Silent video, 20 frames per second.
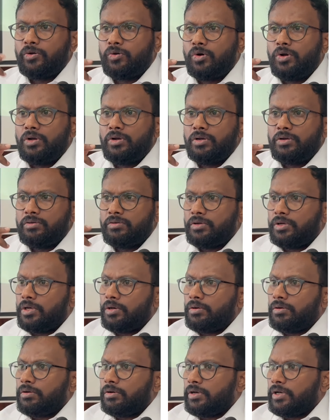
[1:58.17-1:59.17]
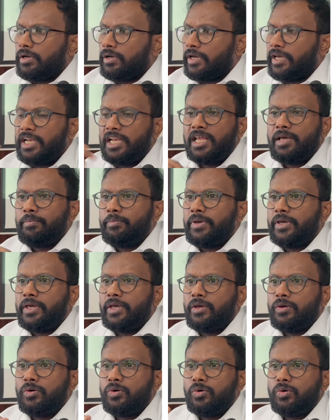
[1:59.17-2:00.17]
you call
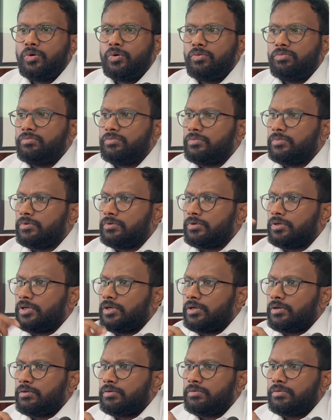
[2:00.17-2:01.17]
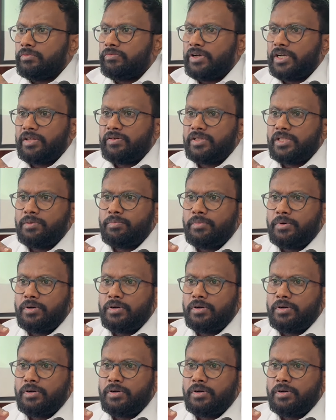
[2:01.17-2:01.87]
LMA or whatever the